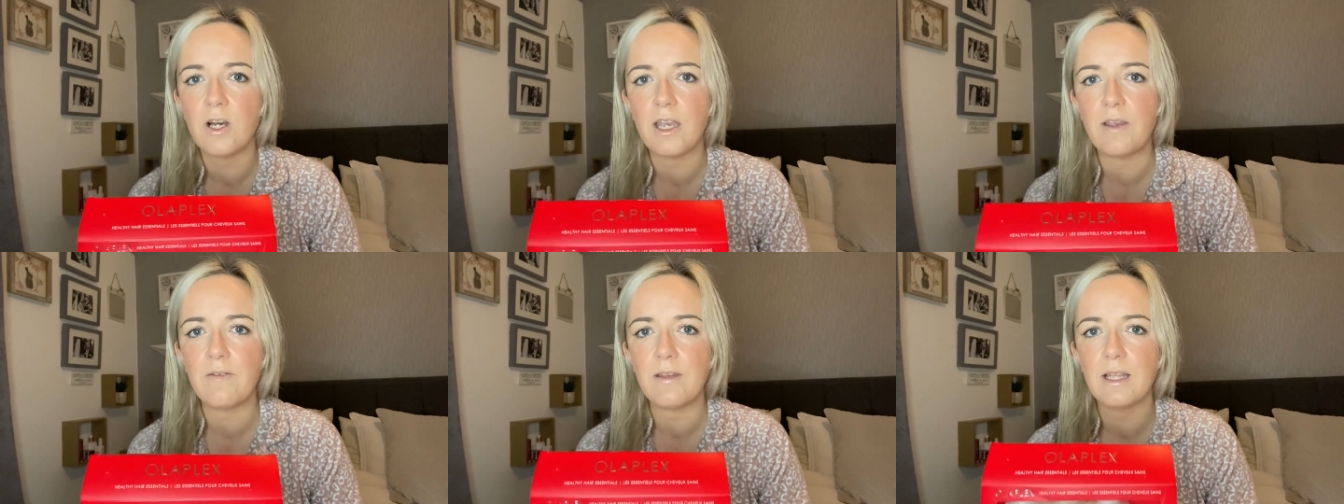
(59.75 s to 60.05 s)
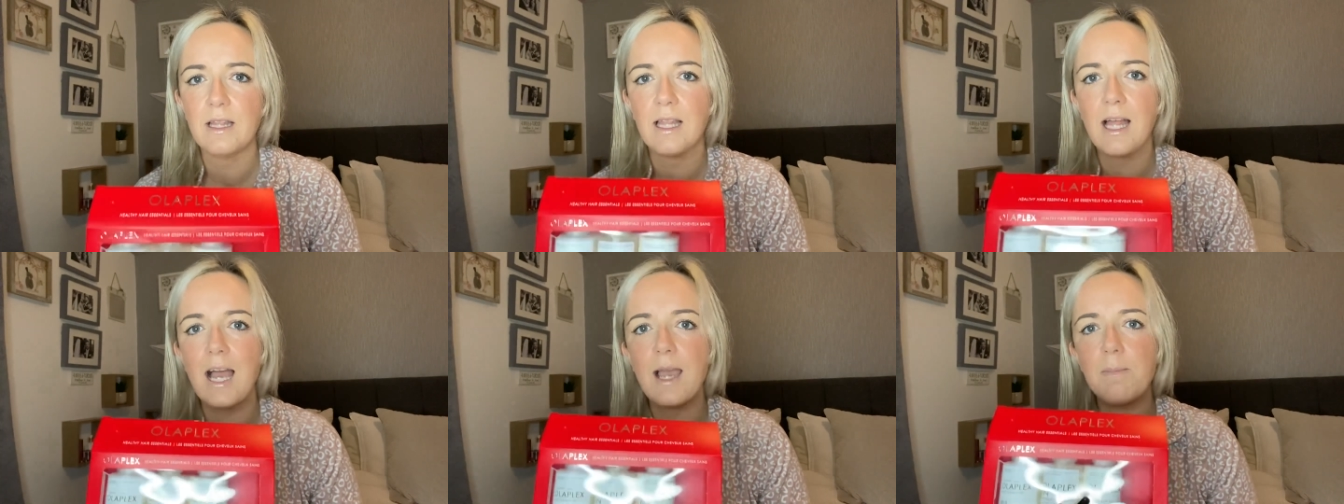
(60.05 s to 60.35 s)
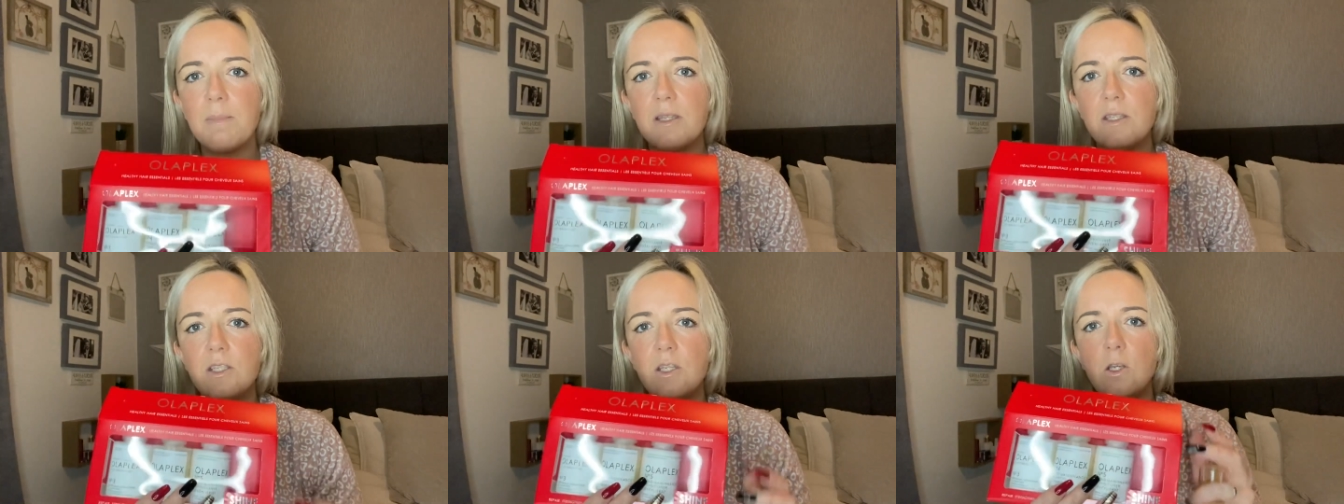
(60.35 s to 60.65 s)
If you'd like
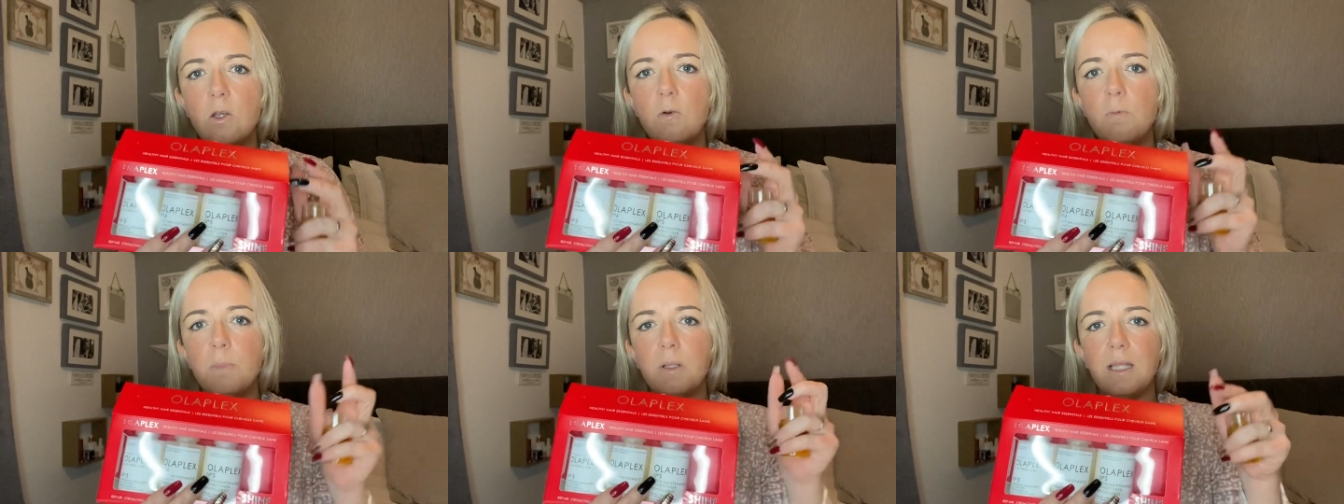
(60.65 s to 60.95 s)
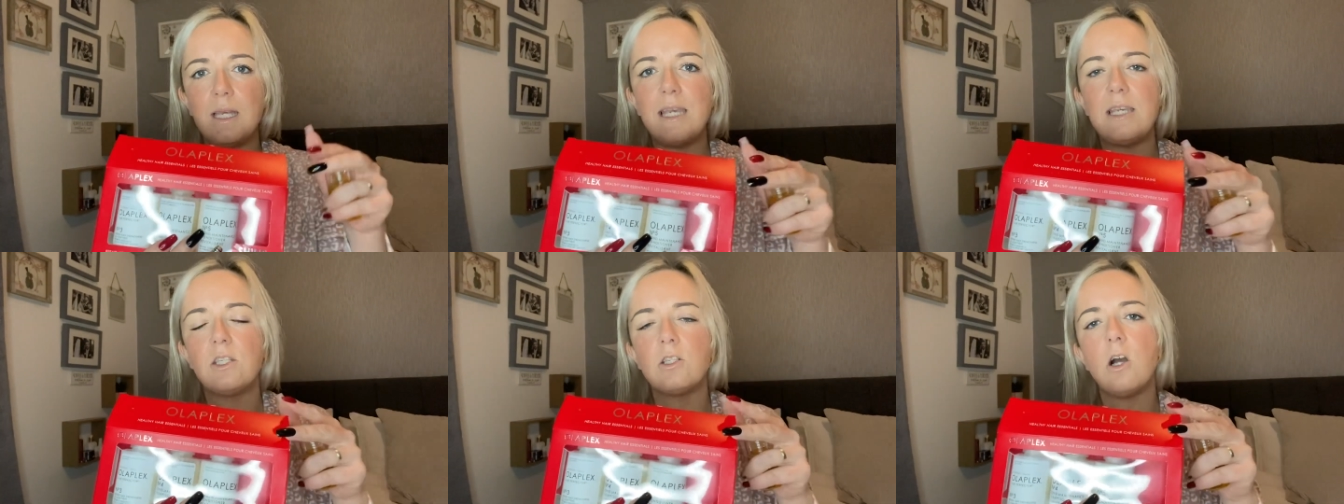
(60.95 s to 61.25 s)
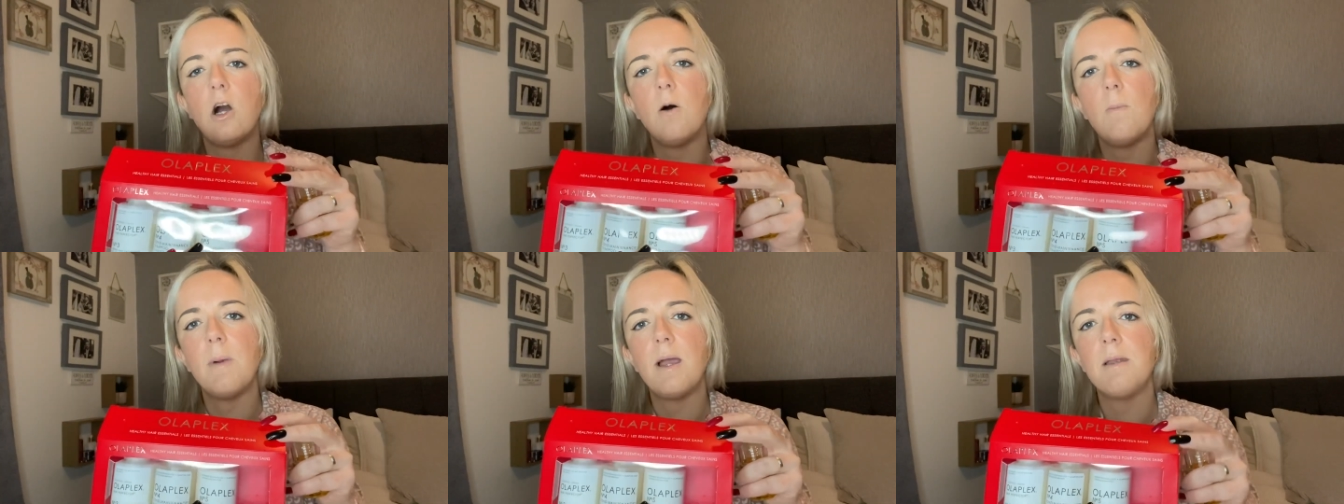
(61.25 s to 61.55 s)
me to, please
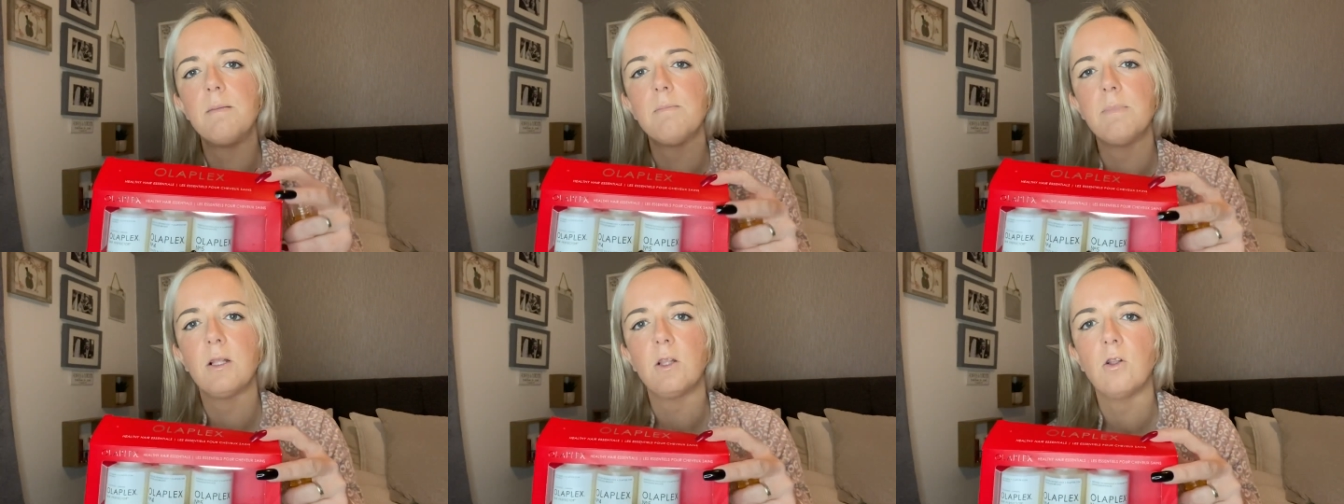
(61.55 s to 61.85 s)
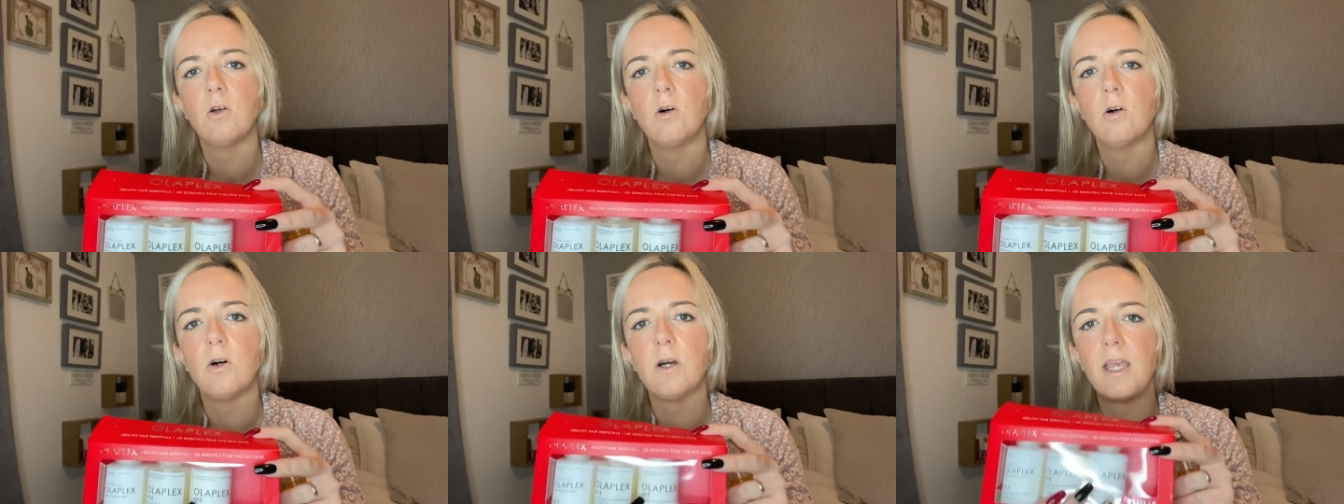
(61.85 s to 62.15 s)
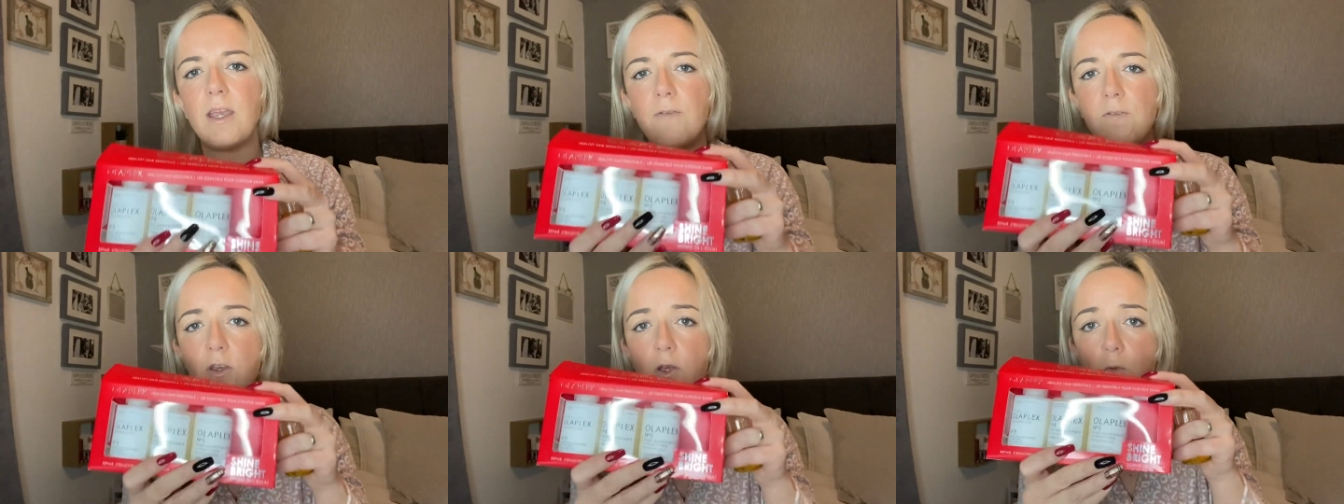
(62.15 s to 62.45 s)
comment below
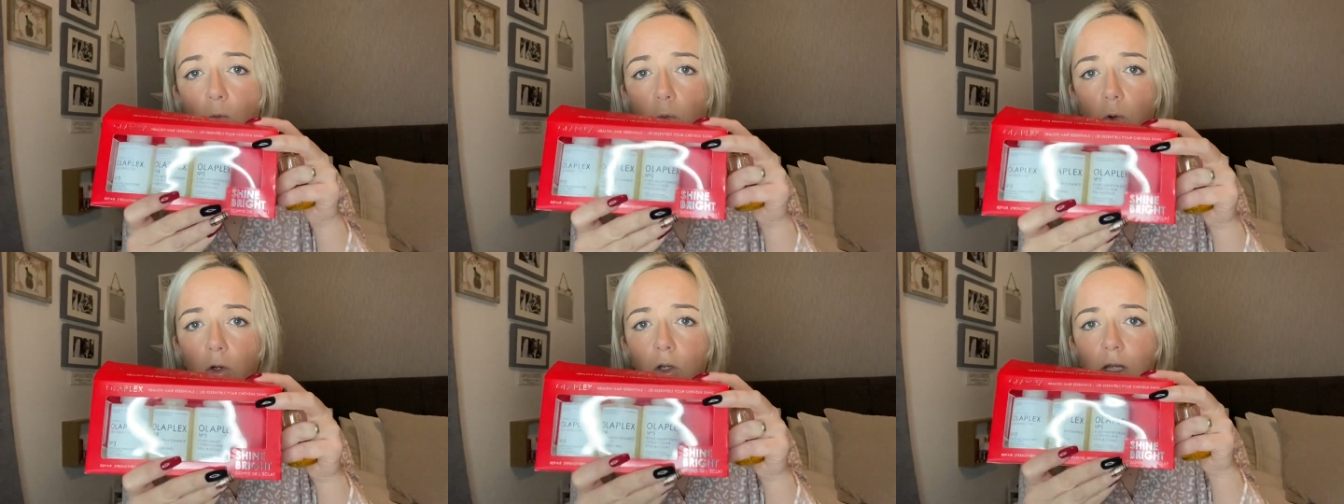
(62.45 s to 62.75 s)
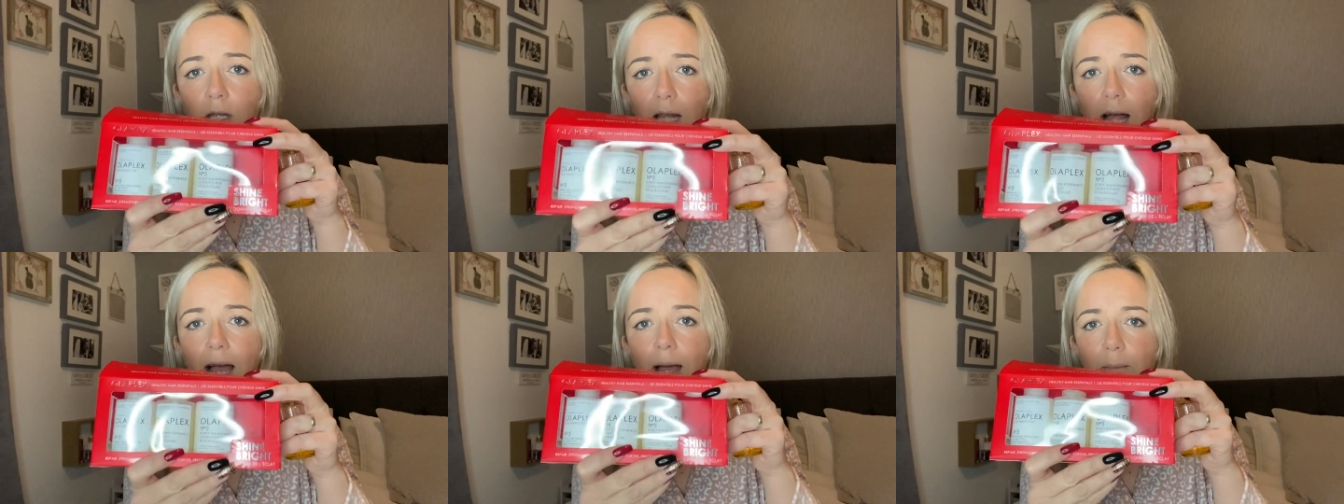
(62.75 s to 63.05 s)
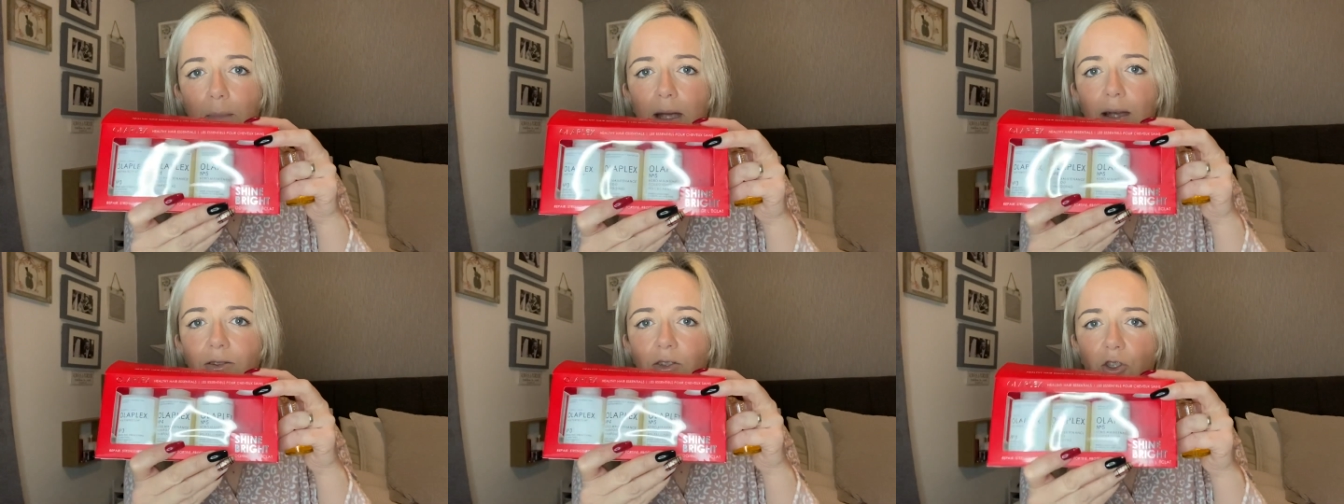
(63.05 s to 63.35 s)
if you would like
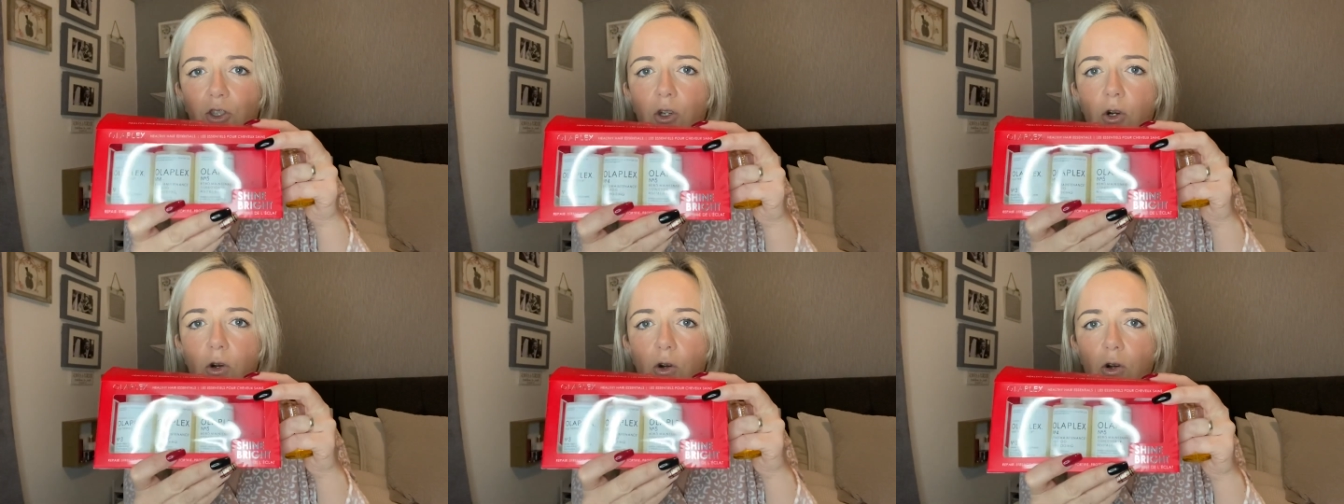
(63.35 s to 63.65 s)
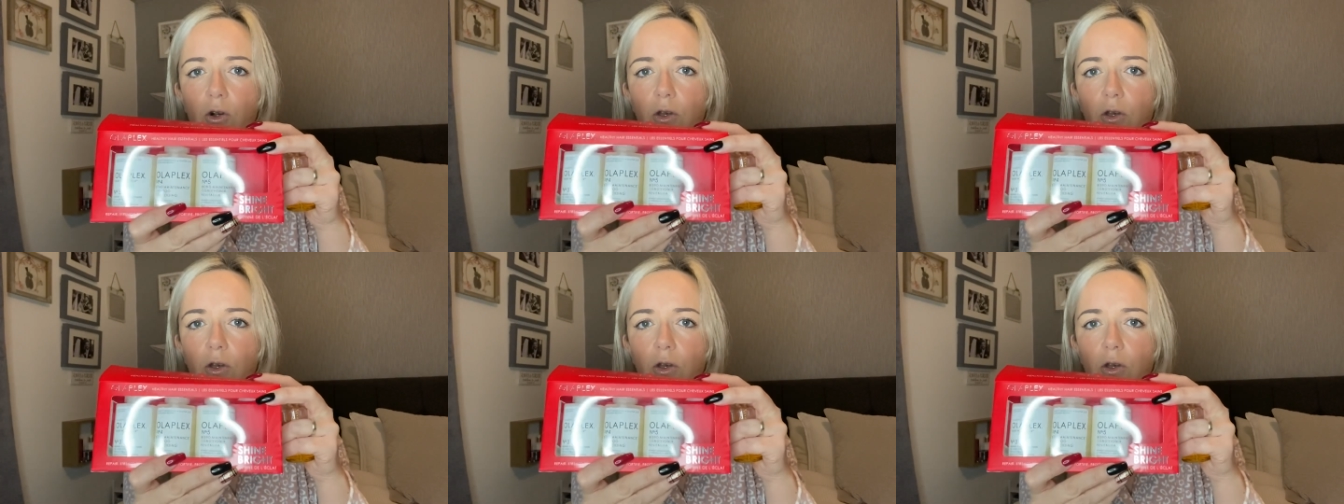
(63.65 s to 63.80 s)
me to talk